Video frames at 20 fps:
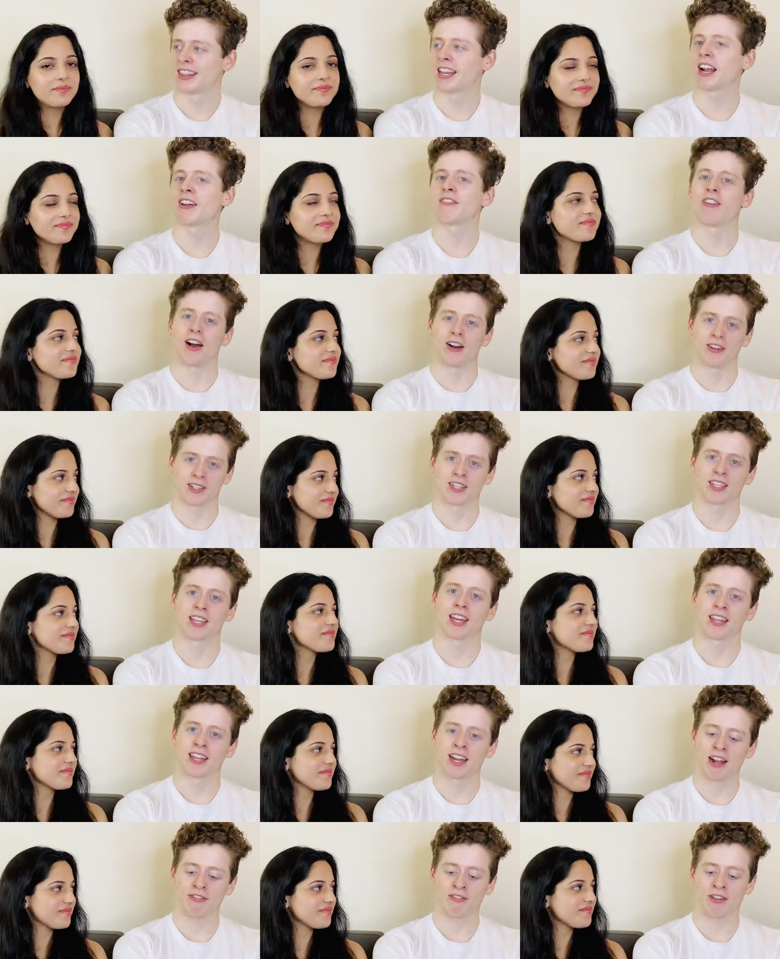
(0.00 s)
Speaker 1: That I founded. Yeah,
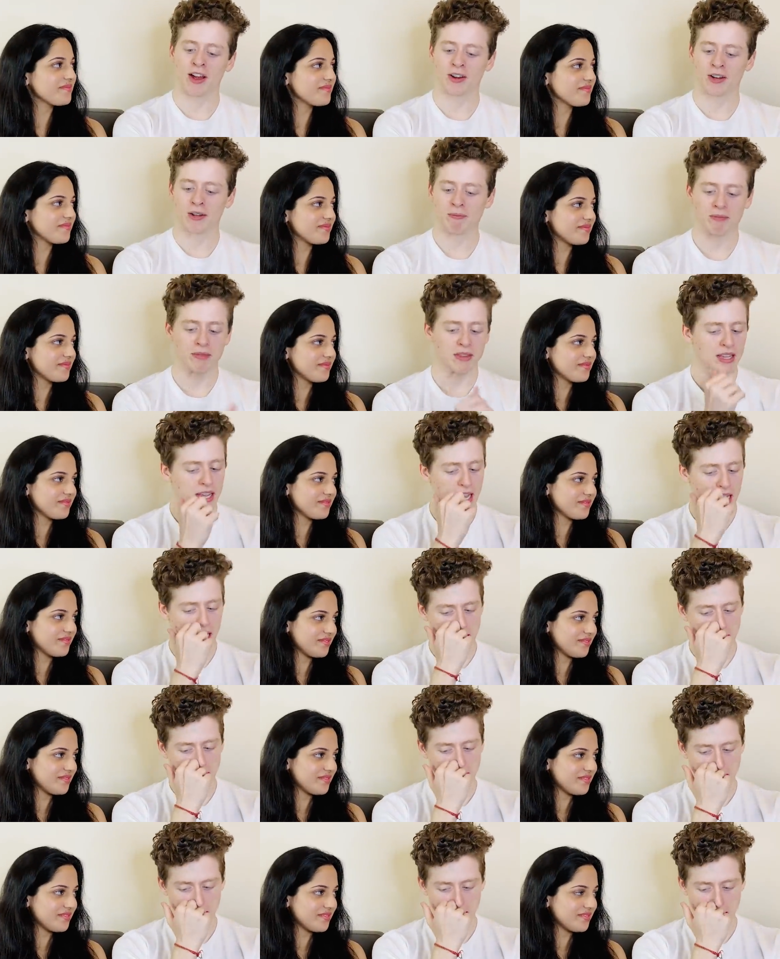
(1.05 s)
that I founded.
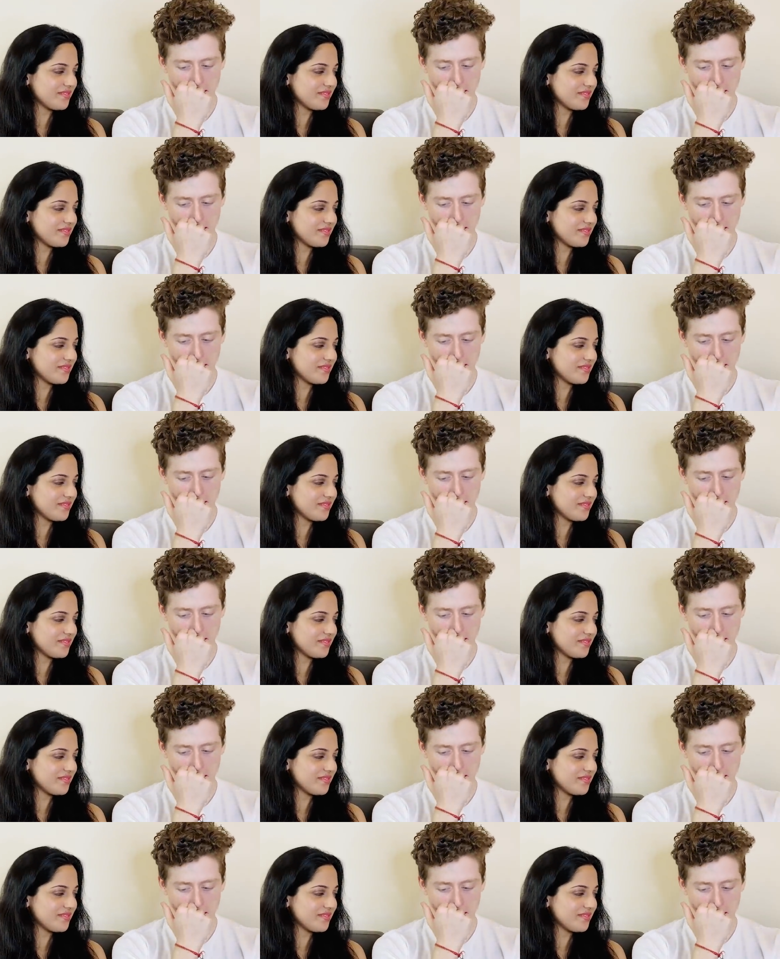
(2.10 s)
And